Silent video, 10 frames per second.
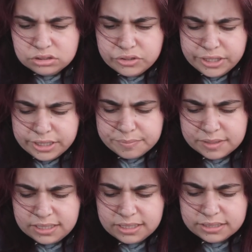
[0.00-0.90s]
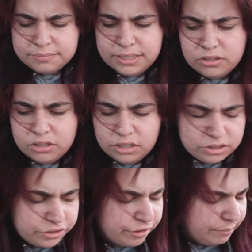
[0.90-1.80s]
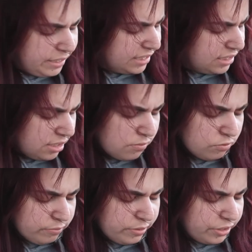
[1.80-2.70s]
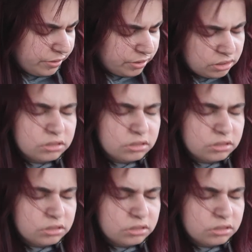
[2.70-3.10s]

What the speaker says: Crank up the heat in my car. Turn on my seat warmer.